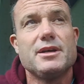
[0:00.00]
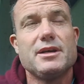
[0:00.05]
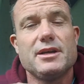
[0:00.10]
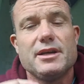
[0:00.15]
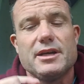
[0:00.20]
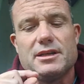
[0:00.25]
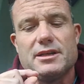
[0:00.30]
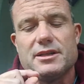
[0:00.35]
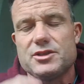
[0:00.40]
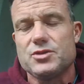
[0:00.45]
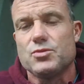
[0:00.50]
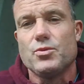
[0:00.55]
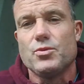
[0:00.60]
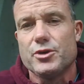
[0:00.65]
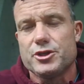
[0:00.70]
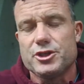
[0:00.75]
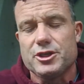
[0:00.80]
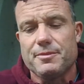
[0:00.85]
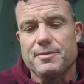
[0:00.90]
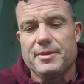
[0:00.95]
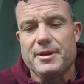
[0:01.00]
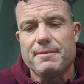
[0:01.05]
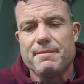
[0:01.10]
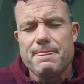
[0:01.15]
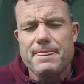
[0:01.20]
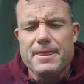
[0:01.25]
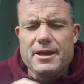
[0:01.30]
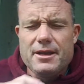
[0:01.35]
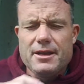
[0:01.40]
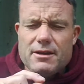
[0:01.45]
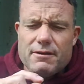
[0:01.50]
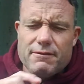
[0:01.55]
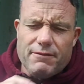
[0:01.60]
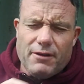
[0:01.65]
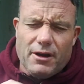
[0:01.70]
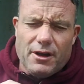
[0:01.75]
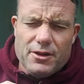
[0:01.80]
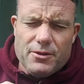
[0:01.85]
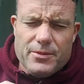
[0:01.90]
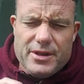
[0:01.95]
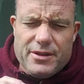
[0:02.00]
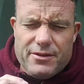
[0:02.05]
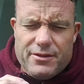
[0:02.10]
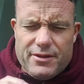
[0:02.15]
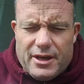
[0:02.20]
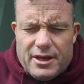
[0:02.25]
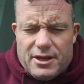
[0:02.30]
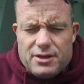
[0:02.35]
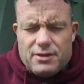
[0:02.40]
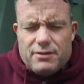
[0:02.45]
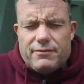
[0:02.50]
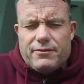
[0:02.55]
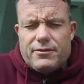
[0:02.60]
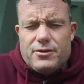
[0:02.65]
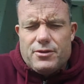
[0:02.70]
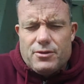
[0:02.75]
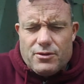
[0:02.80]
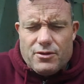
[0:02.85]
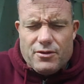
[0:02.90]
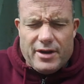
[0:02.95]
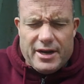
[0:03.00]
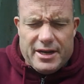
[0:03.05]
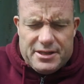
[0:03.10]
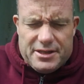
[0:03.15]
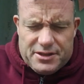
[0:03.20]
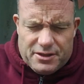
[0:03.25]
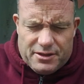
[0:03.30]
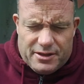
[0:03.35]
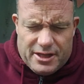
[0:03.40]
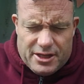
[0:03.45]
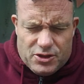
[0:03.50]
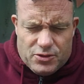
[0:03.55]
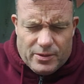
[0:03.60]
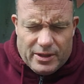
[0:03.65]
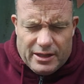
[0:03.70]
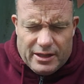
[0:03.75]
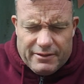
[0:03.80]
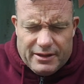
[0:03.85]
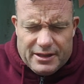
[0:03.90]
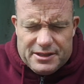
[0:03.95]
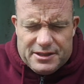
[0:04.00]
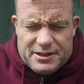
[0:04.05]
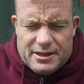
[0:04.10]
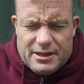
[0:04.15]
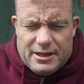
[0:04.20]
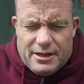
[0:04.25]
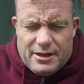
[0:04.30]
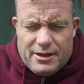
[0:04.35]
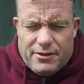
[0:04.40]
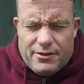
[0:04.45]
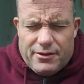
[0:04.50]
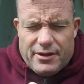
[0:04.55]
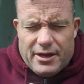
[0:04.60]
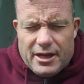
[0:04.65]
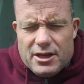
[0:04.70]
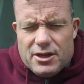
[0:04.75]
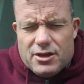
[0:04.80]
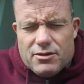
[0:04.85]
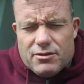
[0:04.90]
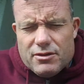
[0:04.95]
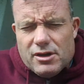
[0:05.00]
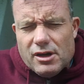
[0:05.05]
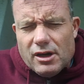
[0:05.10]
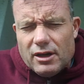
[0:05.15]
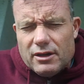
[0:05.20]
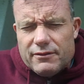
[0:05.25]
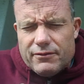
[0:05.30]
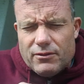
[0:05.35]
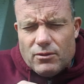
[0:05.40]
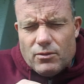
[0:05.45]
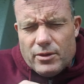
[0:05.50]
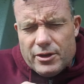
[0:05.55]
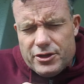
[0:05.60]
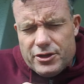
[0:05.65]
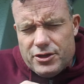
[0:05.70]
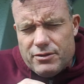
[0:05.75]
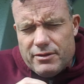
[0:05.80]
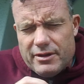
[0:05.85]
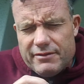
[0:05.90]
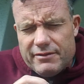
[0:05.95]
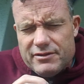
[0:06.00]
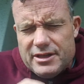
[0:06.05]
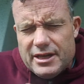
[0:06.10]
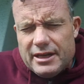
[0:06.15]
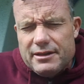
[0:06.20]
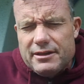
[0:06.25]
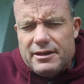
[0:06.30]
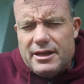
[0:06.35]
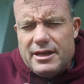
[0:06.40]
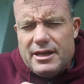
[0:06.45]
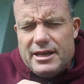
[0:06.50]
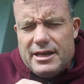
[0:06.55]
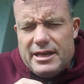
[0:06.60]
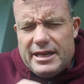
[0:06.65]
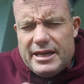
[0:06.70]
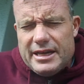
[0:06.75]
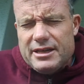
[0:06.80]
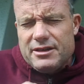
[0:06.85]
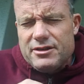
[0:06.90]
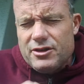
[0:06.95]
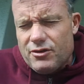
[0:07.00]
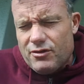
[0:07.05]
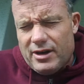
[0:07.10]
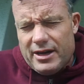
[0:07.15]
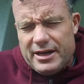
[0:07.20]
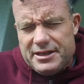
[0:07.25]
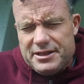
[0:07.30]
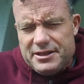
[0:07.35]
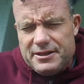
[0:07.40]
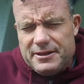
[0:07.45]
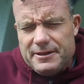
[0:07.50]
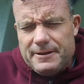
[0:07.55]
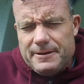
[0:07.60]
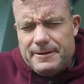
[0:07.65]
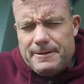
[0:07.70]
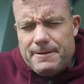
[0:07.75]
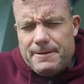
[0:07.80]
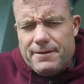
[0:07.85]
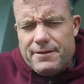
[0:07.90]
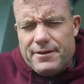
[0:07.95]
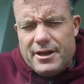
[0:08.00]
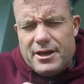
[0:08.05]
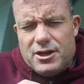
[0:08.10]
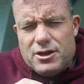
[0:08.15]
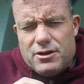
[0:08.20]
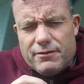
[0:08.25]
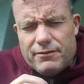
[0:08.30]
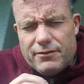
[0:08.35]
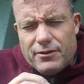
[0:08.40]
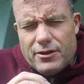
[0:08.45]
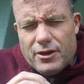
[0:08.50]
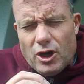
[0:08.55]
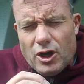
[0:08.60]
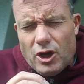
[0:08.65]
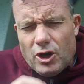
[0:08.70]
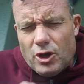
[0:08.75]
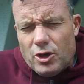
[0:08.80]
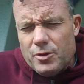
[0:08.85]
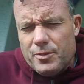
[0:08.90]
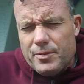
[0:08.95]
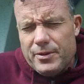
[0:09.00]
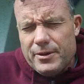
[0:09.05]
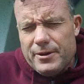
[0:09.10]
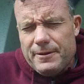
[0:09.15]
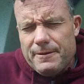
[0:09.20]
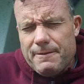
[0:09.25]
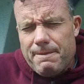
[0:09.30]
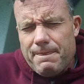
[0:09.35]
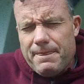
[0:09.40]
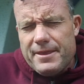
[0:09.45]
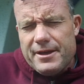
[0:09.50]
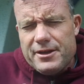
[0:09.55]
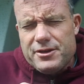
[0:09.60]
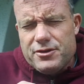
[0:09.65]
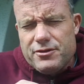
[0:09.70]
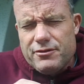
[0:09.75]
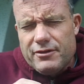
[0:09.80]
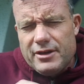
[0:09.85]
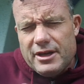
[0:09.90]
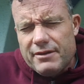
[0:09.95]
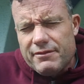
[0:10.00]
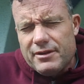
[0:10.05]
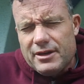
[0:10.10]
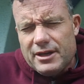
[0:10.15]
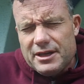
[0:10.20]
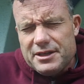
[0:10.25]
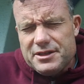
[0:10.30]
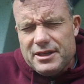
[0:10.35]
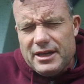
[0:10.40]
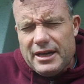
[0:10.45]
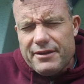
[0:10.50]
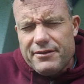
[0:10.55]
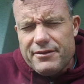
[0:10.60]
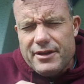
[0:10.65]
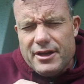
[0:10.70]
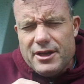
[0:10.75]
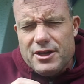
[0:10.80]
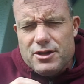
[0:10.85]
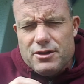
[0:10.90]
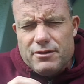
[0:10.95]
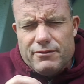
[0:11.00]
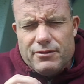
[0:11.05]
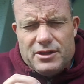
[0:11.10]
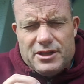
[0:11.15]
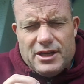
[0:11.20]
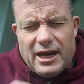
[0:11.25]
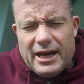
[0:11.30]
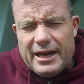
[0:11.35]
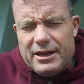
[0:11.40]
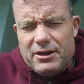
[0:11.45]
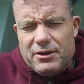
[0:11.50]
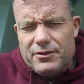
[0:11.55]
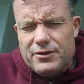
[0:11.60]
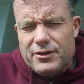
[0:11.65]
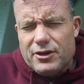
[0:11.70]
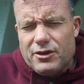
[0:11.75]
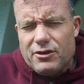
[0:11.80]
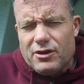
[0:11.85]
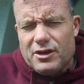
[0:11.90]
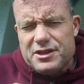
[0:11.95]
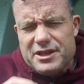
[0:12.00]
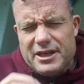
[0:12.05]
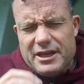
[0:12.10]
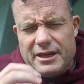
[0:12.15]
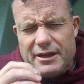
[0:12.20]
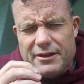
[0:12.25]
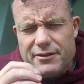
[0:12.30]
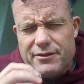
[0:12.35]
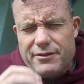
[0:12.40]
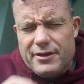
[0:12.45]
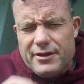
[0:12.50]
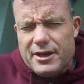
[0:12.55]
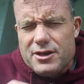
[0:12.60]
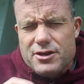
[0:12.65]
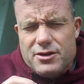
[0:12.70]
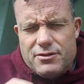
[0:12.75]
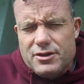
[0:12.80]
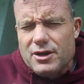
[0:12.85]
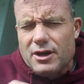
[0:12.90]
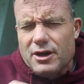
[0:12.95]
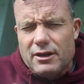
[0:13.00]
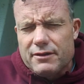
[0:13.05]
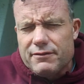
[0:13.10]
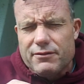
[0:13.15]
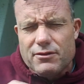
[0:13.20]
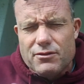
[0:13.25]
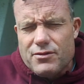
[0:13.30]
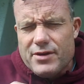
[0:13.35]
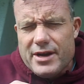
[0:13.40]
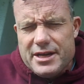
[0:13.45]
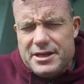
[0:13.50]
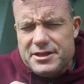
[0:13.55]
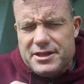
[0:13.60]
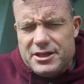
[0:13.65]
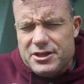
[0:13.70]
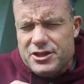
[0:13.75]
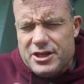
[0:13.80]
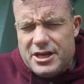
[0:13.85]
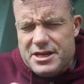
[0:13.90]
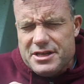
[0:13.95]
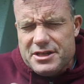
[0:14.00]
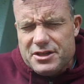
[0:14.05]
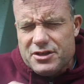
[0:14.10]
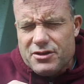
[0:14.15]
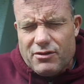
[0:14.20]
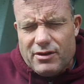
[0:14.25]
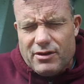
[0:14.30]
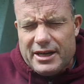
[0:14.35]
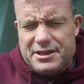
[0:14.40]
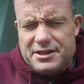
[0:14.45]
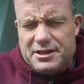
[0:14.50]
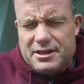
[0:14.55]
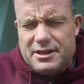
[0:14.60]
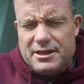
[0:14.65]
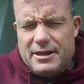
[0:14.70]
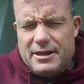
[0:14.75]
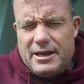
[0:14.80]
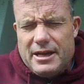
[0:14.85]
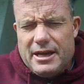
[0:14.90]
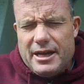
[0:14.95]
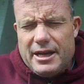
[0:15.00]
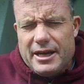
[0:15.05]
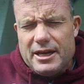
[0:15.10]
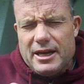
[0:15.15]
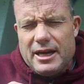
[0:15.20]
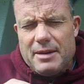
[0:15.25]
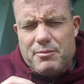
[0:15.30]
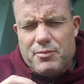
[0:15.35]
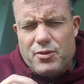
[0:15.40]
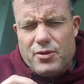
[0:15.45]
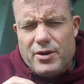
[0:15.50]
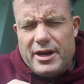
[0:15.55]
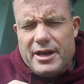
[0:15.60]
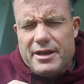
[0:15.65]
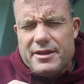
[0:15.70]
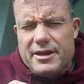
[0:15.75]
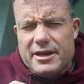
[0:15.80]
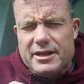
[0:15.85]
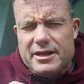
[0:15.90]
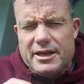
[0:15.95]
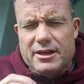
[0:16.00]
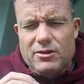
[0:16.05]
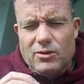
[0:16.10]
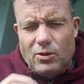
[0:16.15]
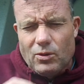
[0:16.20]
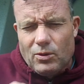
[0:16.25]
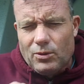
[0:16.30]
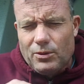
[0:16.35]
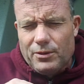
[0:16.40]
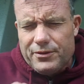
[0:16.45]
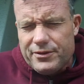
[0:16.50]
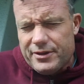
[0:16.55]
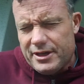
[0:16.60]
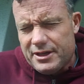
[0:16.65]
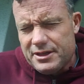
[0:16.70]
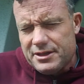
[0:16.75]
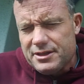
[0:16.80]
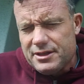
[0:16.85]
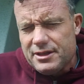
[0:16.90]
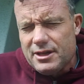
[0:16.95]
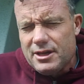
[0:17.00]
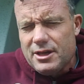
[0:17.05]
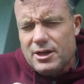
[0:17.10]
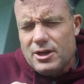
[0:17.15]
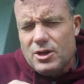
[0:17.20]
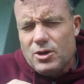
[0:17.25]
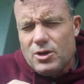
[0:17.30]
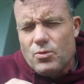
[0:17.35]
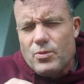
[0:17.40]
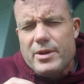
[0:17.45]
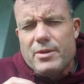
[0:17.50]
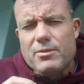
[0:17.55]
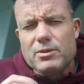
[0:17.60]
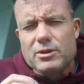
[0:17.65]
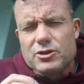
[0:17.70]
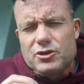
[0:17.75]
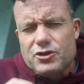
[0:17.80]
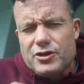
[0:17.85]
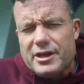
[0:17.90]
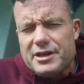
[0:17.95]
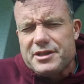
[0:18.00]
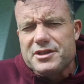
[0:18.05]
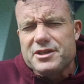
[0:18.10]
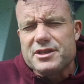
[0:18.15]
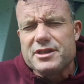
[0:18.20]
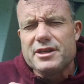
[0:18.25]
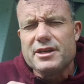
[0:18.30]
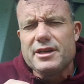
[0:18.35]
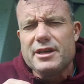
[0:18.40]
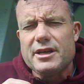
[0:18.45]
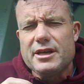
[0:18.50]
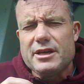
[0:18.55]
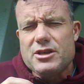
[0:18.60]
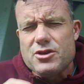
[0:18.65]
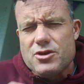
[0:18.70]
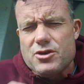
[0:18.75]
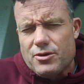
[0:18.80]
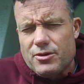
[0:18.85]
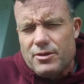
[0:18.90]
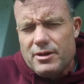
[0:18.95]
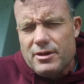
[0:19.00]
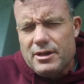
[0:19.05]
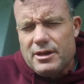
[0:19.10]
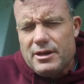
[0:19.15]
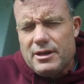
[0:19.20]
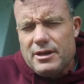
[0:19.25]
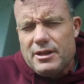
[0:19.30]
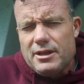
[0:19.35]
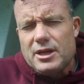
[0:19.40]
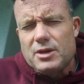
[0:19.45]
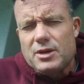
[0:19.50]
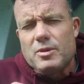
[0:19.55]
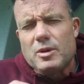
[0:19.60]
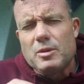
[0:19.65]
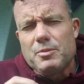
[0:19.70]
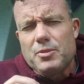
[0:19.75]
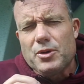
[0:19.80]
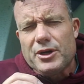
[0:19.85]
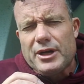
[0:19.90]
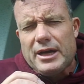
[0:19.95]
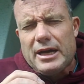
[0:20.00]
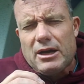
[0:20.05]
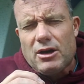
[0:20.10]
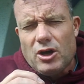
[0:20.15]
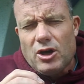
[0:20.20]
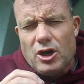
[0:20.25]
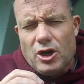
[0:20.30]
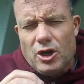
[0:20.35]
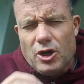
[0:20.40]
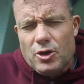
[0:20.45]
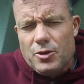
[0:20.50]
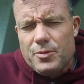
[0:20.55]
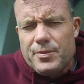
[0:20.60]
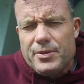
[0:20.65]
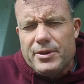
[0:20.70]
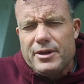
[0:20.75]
and let's worship him. Father, we thank you for your grace on each one of us. Thank you, God, for what you have done in Christ. Thank you for the hope that you've given us. I thank you for dying on the cross, and I thank you, God, for raising Jesus Christ. And I pray that in all things we will trust in you, that we'll put our hope